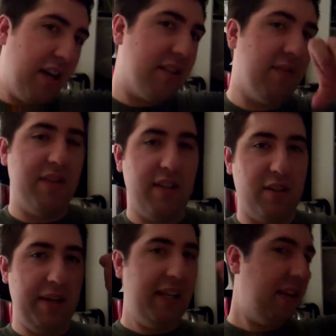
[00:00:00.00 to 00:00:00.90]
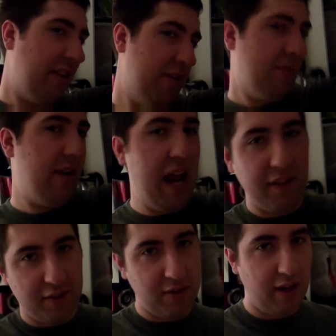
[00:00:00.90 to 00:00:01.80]
shots of the going in the door and out
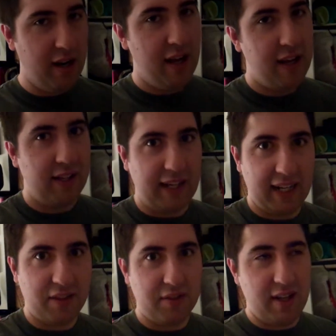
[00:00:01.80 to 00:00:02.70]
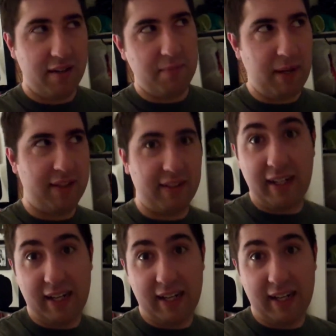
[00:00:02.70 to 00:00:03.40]
of the door. Gotta get those done basically